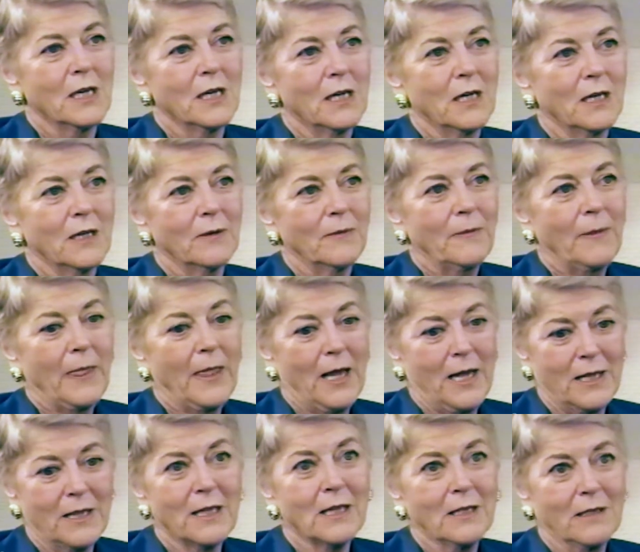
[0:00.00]
Um,
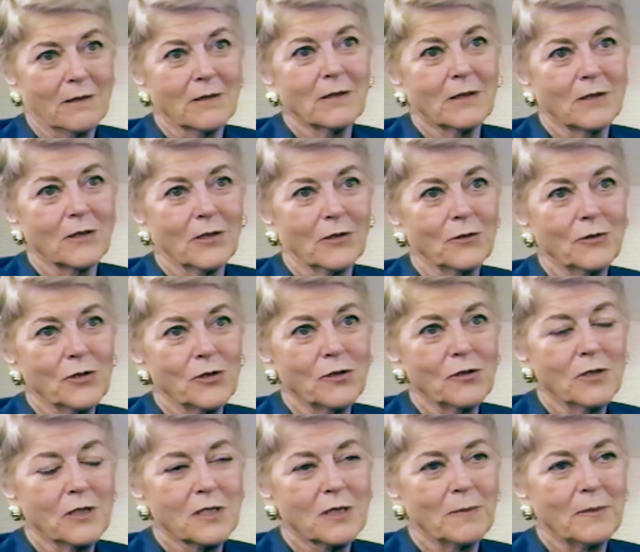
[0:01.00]
I think, you know,
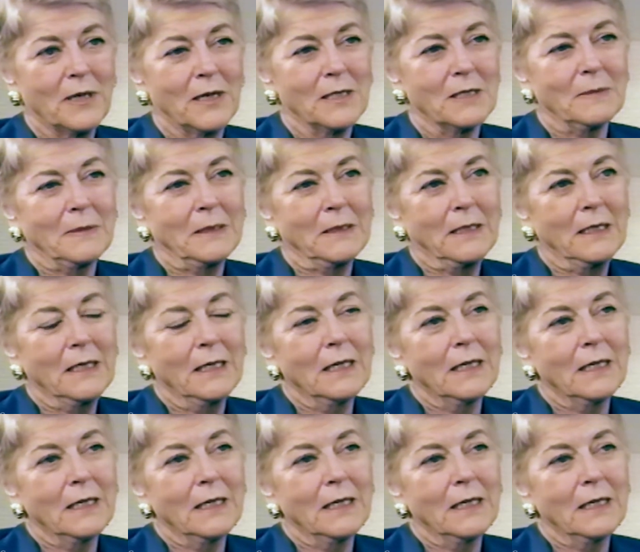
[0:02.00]
sure, it's a possibility.